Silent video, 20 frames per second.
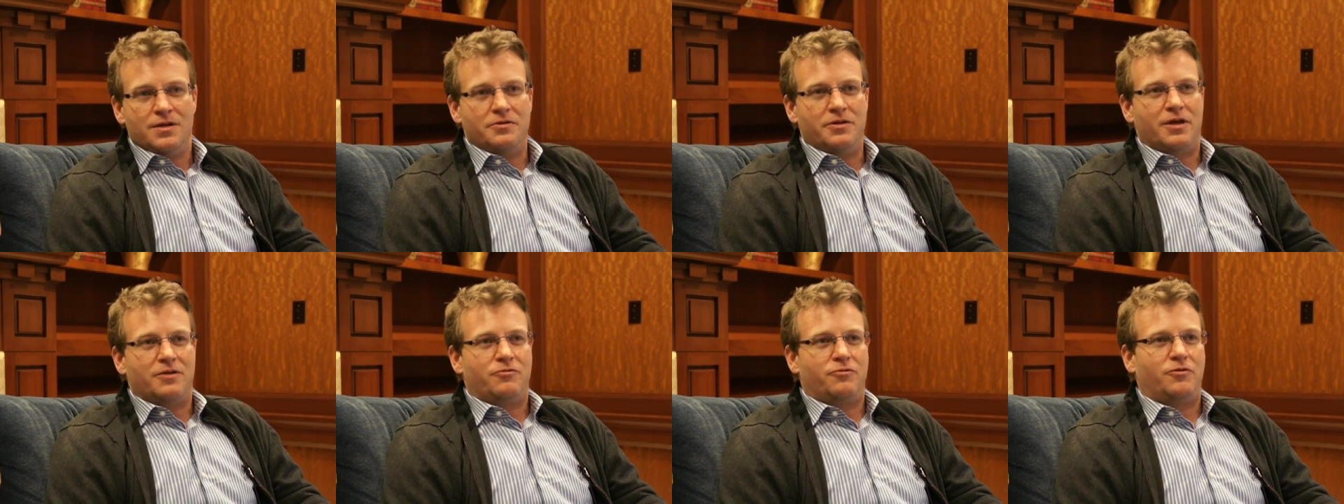
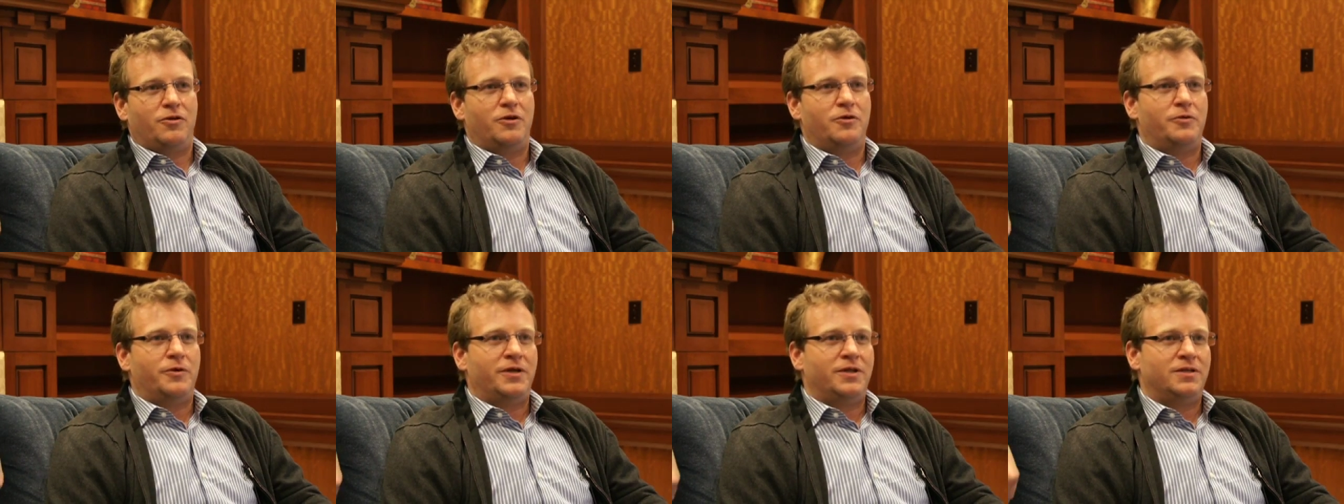that
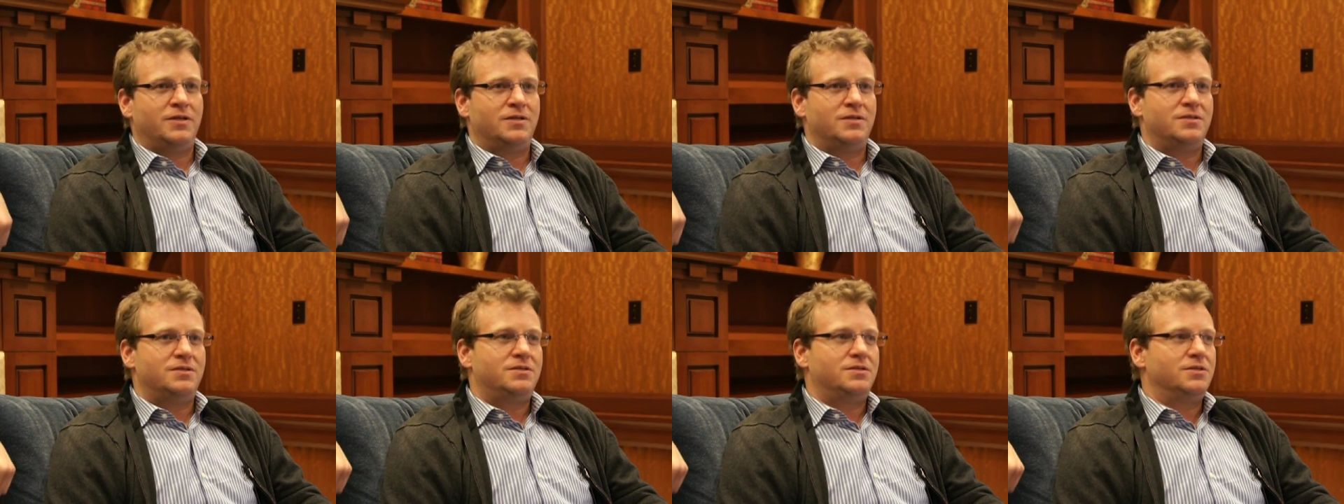flow
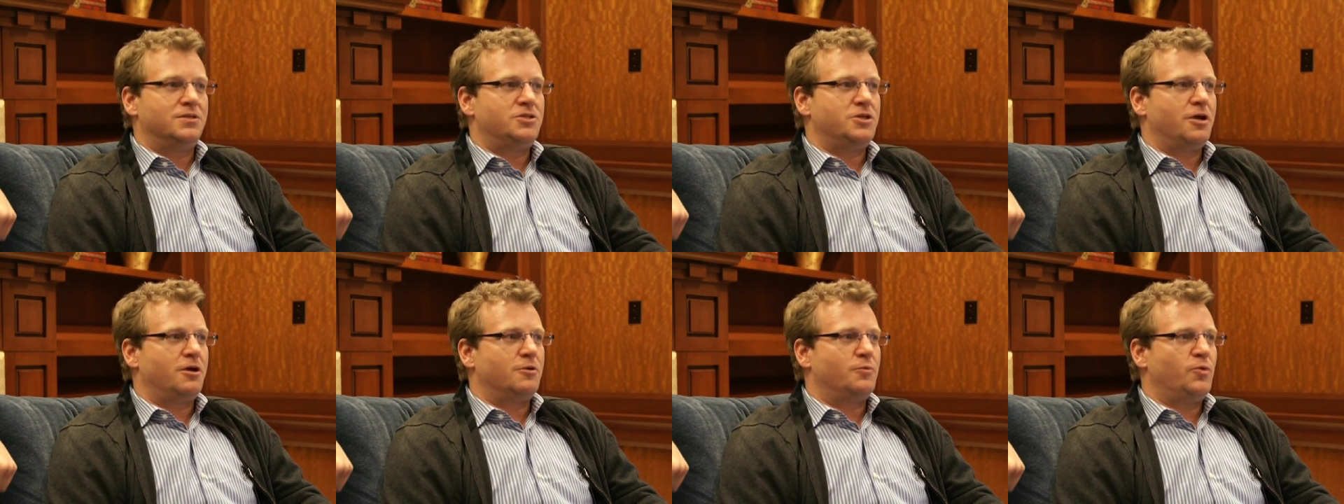in to
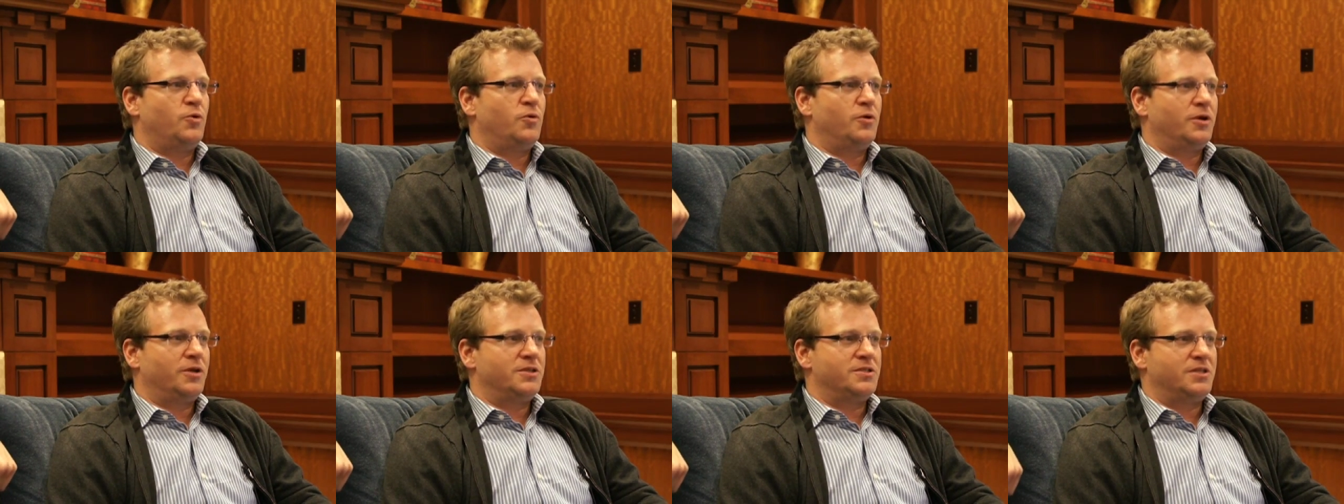charitable
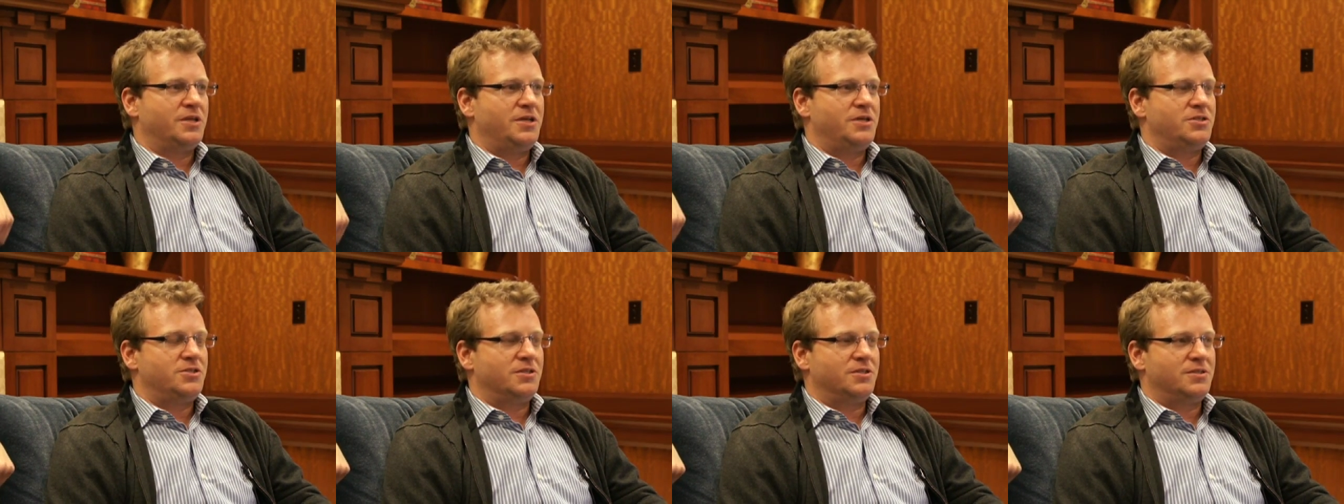
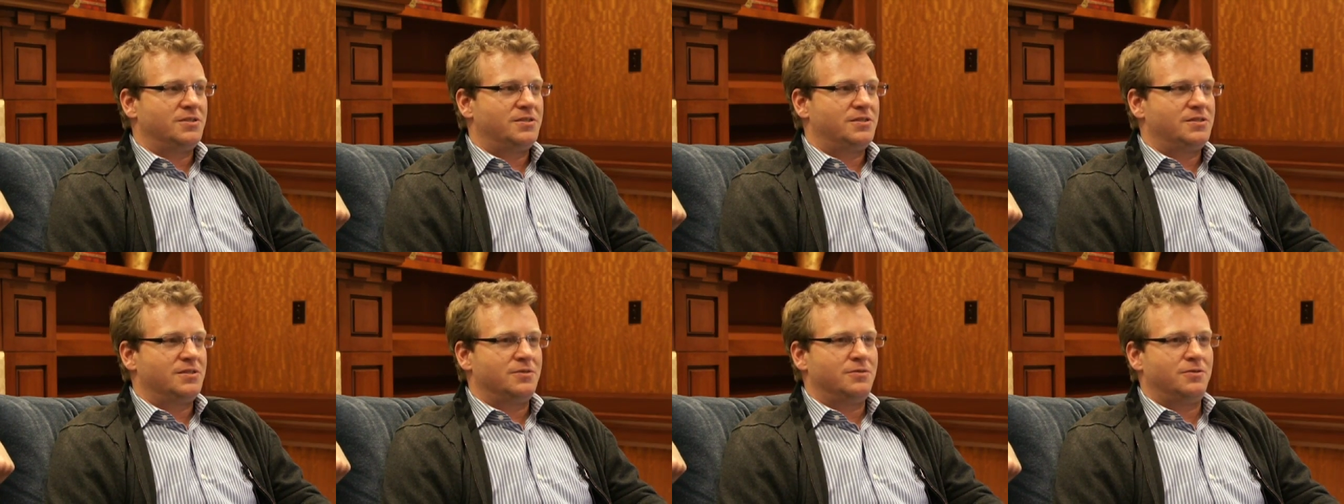organizations
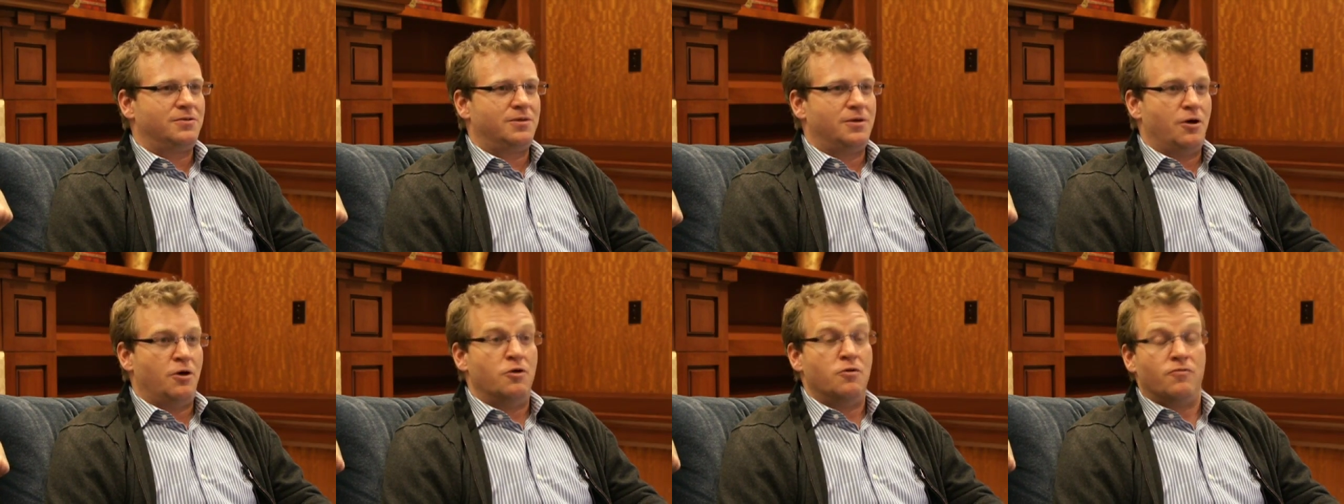still
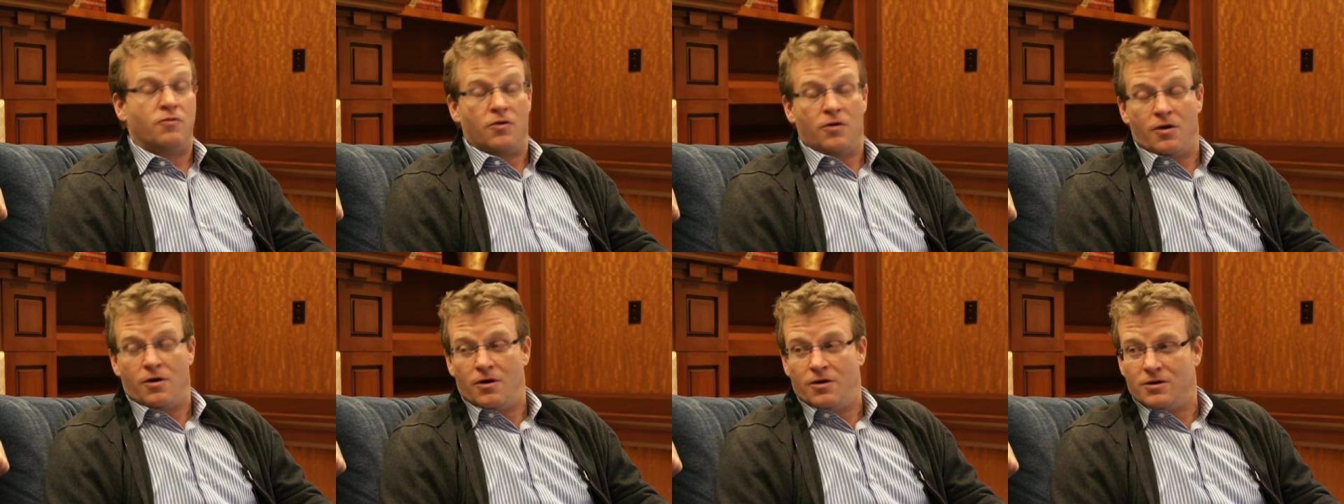
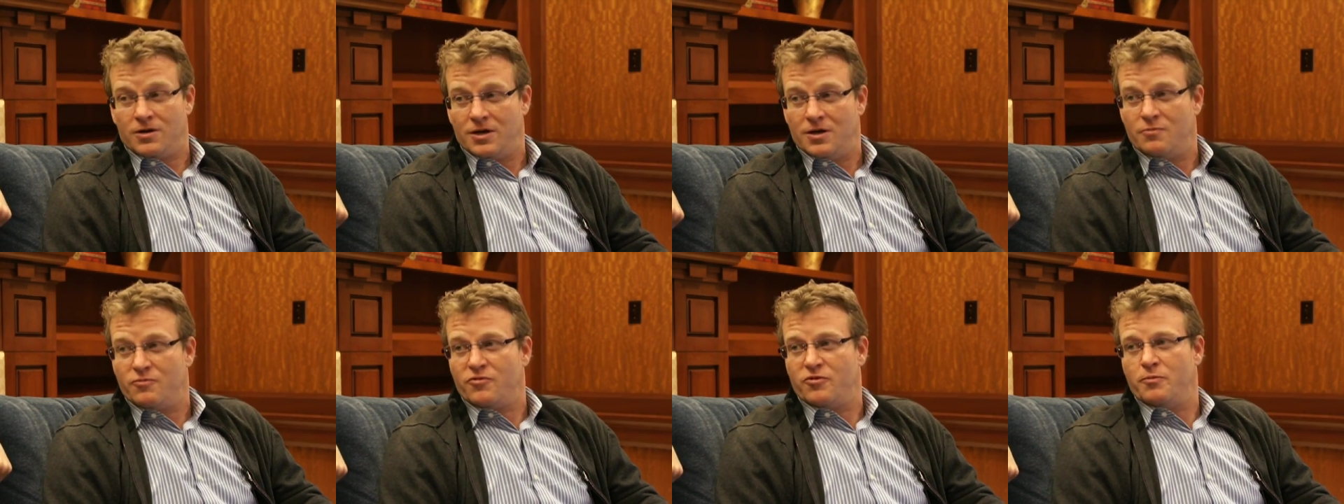overall
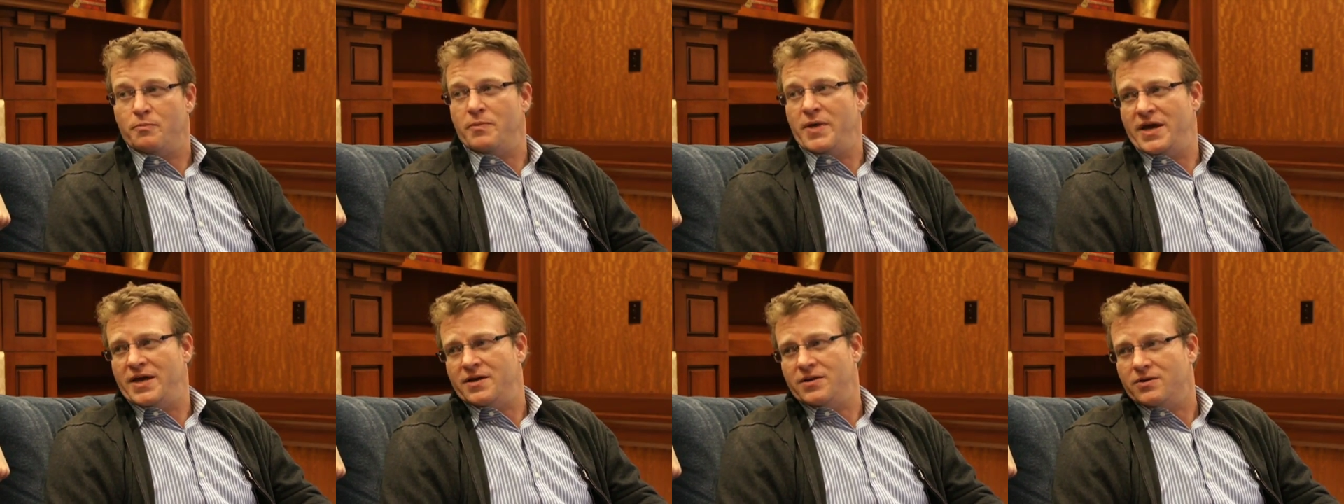come
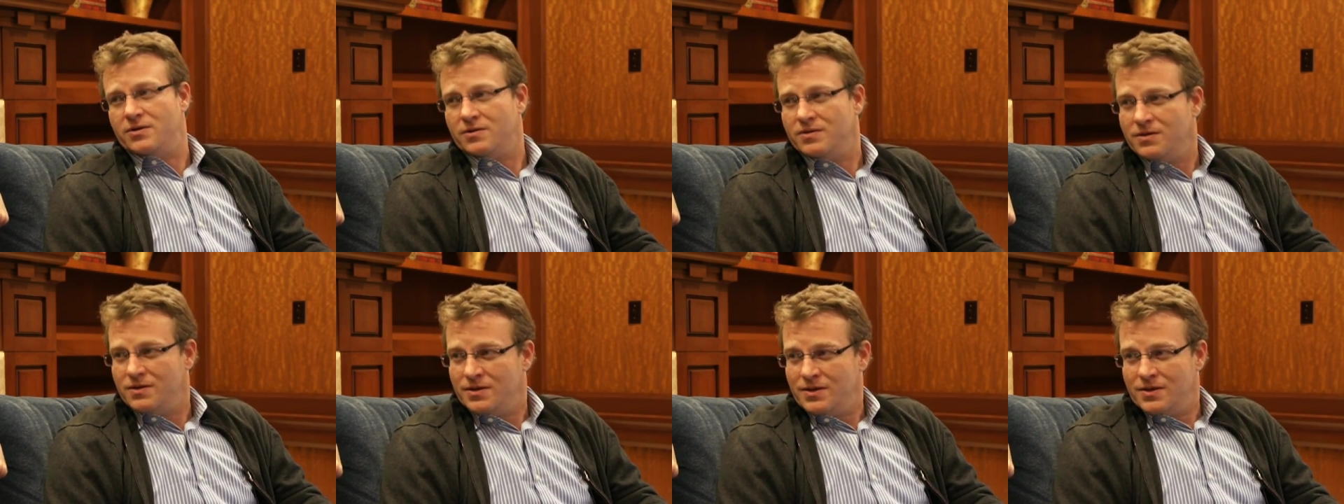from
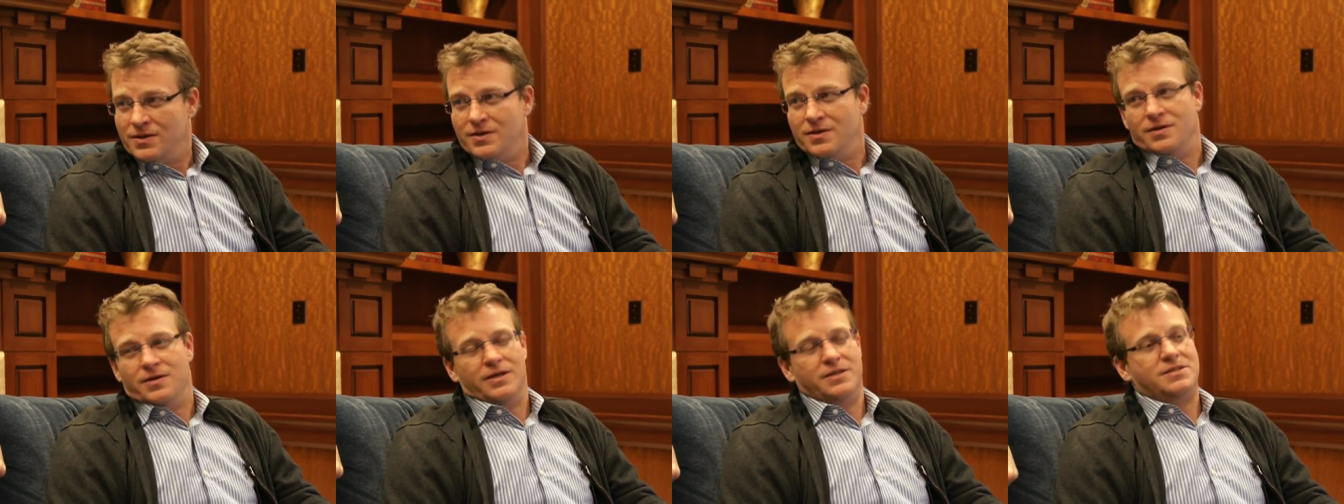mail,
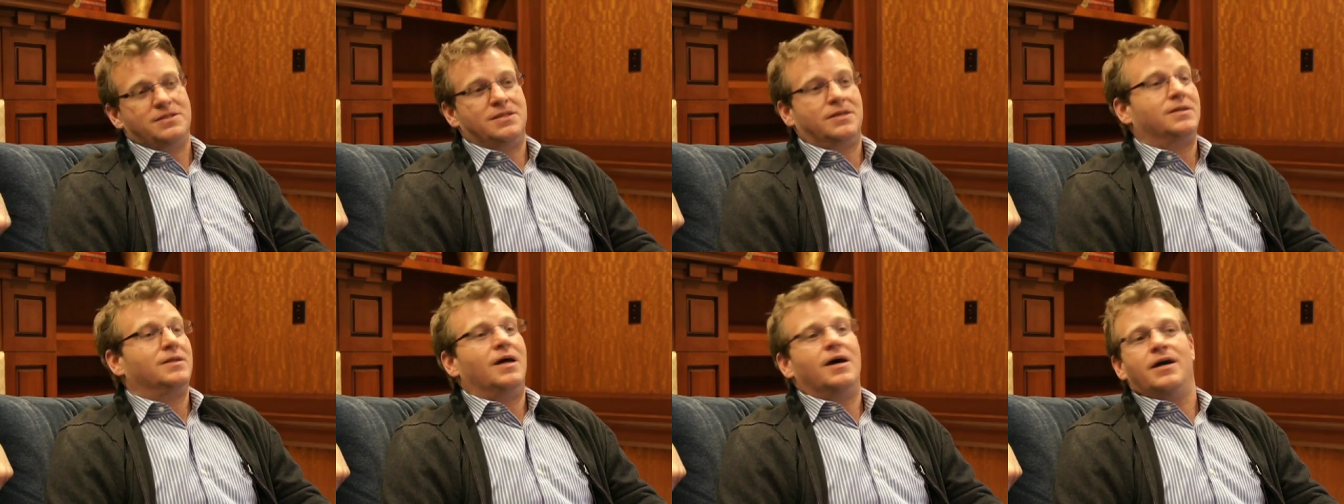it's
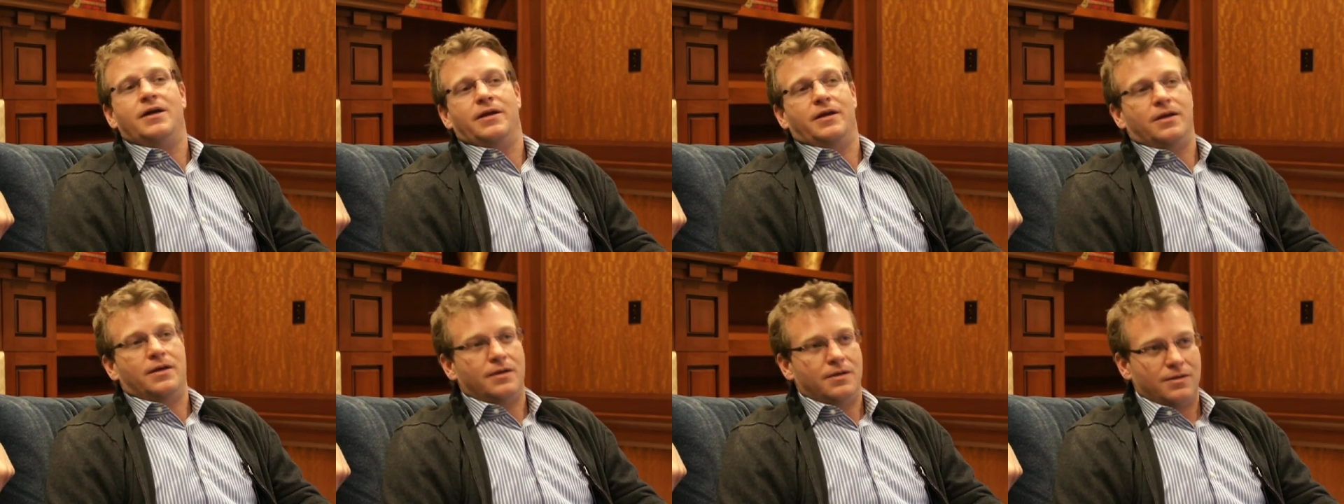
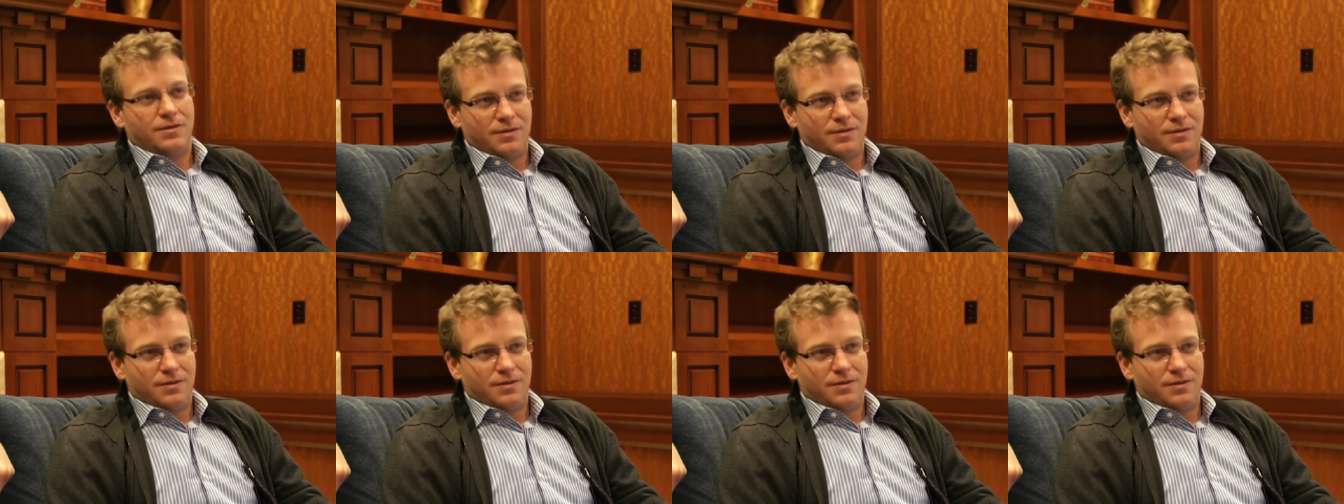declining.